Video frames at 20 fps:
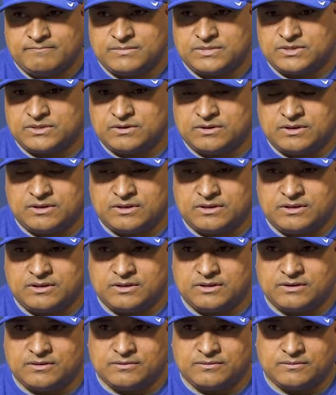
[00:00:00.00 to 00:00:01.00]
So,
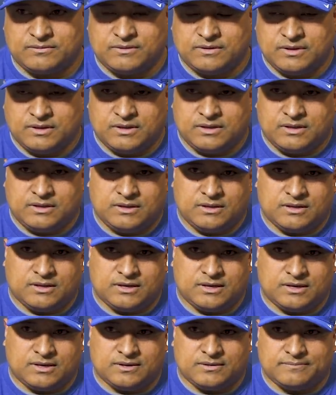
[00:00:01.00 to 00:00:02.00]
you know,
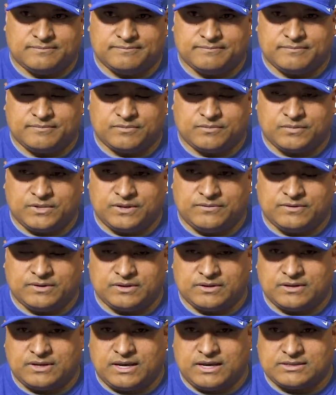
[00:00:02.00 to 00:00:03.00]

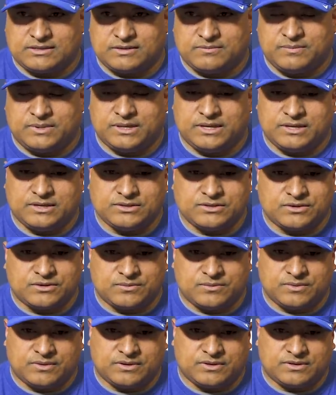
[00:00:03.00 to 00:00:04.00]
even guys that have been
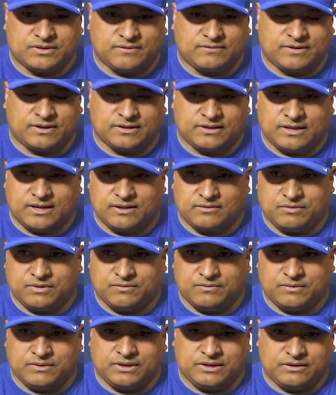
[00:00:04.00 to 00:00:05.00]
injured and stuff like that,
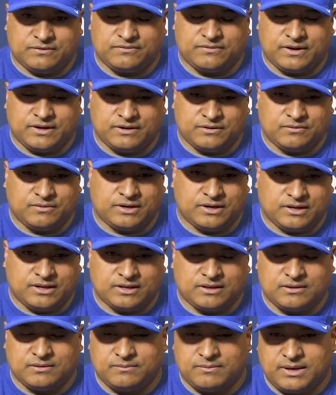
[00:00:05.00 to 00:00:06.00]
we need to find a way to
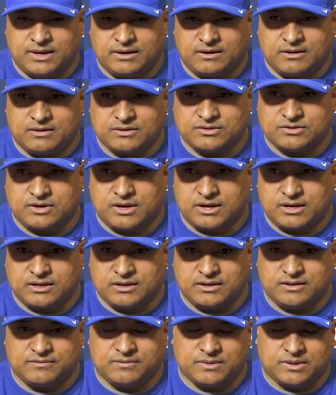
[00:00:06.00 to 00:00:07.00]
get them back on track
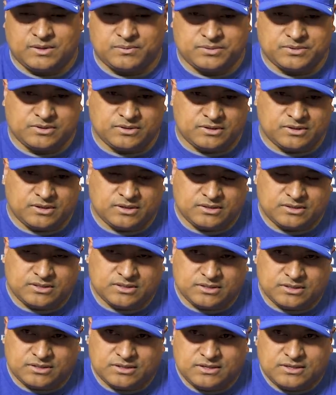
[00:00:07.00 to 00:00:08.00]
and give them an opportunity
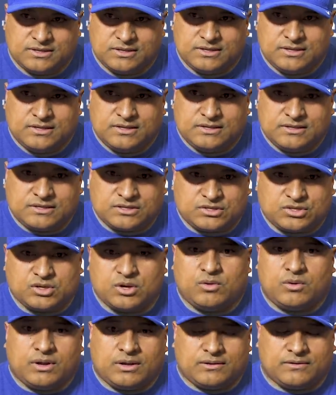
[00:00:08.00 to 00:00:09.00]
to
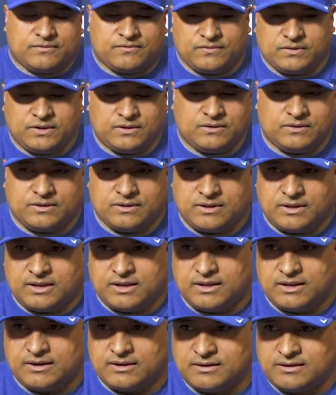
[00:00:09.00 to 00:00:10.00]
show on the field
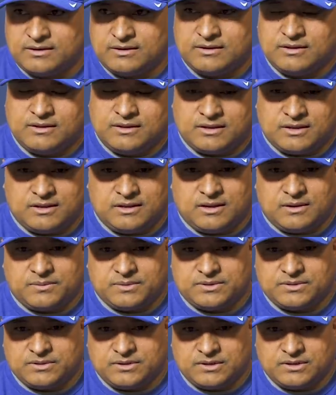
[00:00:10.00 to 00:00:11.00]
and get an
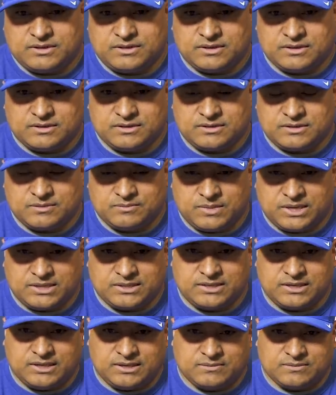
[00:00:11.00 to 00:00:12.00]
opportunity to
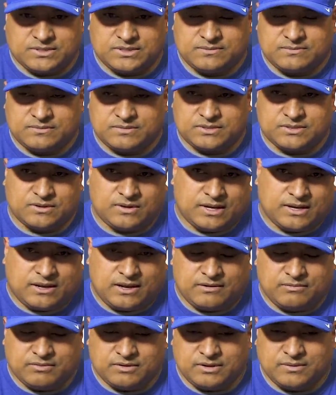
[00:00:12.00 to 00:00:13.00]
make teams. And so
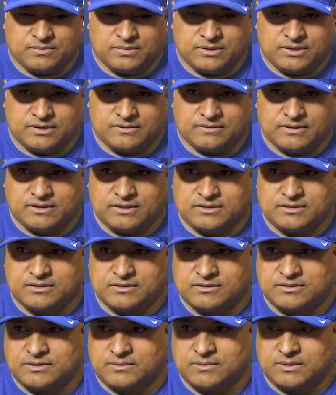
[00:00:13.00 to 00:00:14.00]
I really believe that this
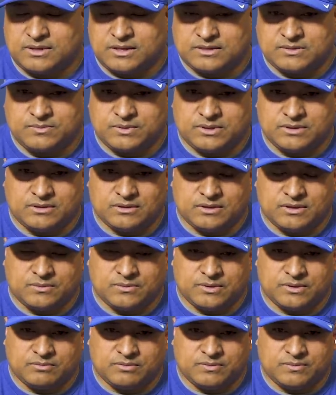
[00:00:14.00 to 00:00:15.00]
is something that's been
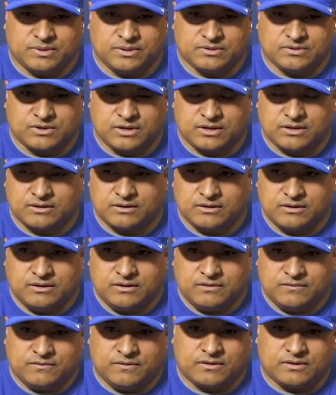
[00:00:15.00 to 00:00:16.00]
deliberate. We've been trying to
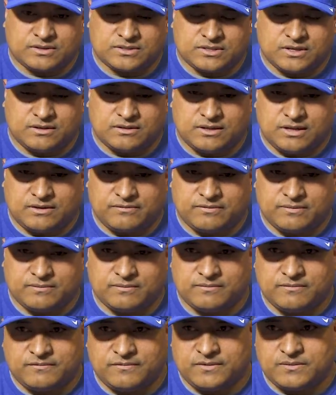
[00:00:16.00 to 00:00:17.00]
focus on that
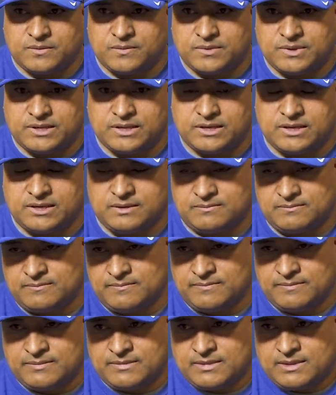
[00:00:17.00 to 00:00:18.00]
from the beginning.
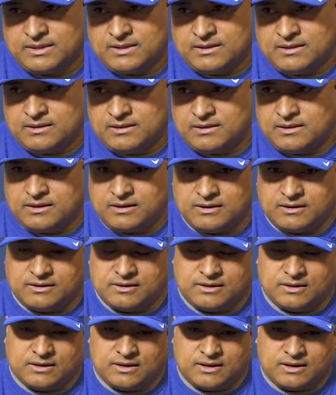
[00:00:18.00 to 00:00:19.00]

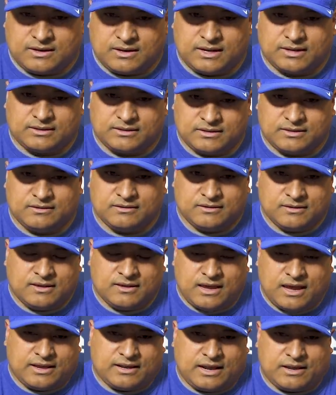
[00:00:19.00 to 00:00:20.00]
And I'd like to
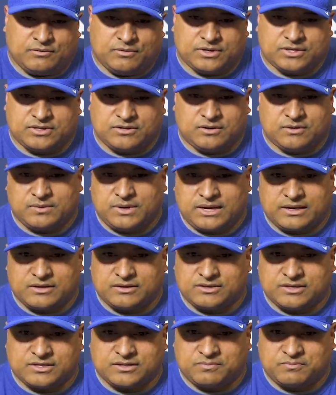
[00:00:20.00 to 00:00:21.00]
I wish normally I
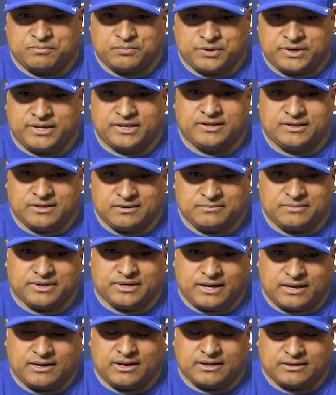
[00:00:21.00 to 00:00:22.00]
could just predict it,
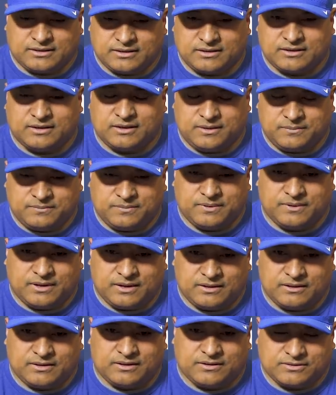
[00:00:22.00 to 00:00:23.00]
but I'd like to keep
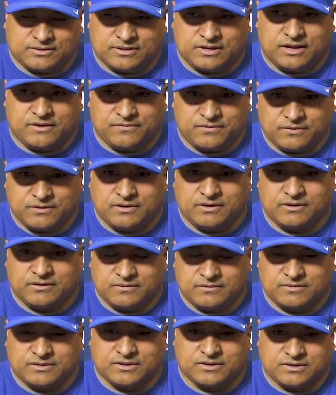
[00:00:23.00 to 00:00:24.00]
there's an effort
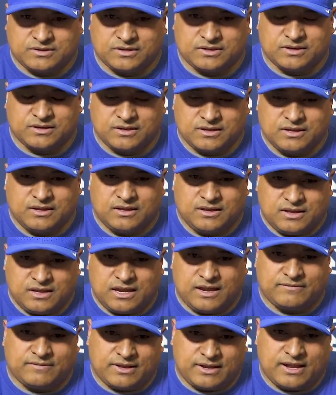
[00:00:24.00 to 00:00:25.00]
here to
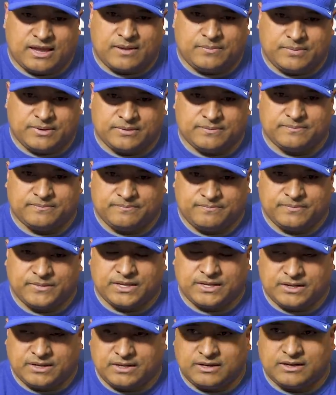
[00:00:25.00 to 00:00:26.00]
have that happen.
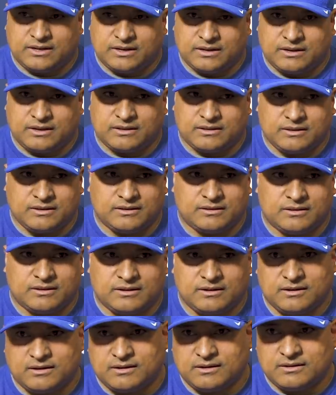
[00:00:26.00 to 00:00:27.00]
And I think
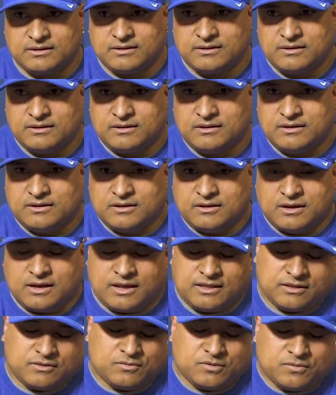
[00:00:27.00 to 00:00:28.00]
that
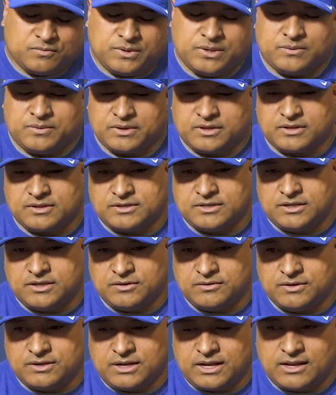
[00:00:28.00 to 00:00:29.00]
I think we'll be able to
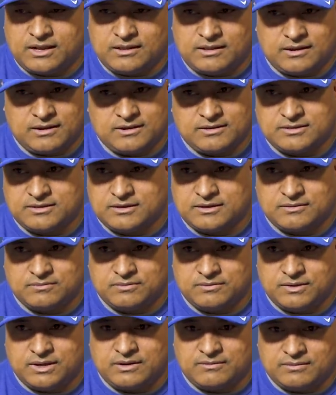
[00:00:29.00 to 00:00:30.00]
continue it. Like I said,
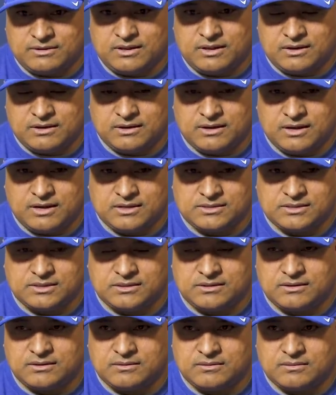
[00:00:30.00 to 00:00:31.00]
we have a lot of guys
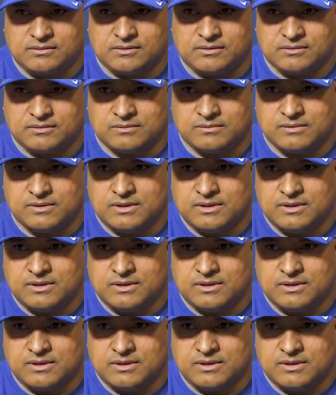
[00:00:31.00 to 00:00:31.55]
that will